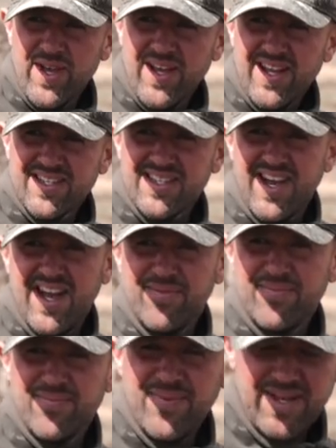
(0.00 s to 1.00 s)
were here last
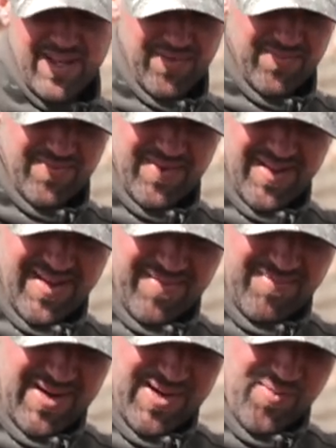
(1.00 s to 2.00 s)
time. Certainly.
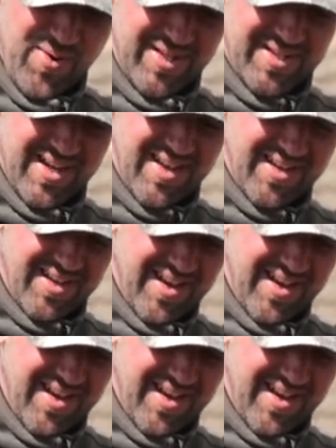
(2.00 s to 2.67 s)
back in winter.